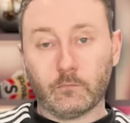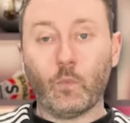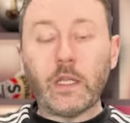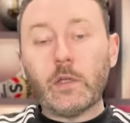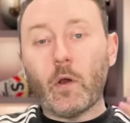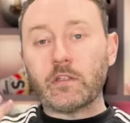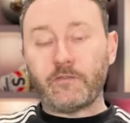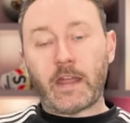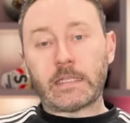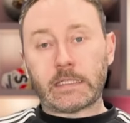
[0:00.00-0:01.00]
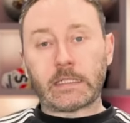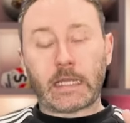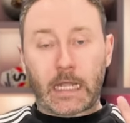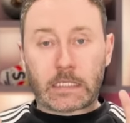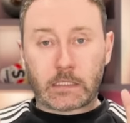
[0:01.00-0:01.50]
When you are defending
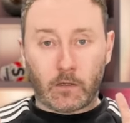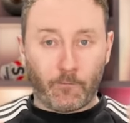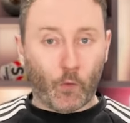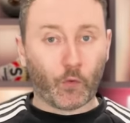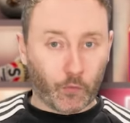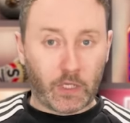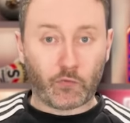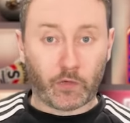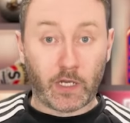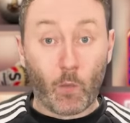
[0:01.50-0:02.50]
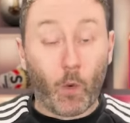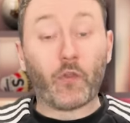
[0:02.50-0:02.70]
against a 4-3-3 and one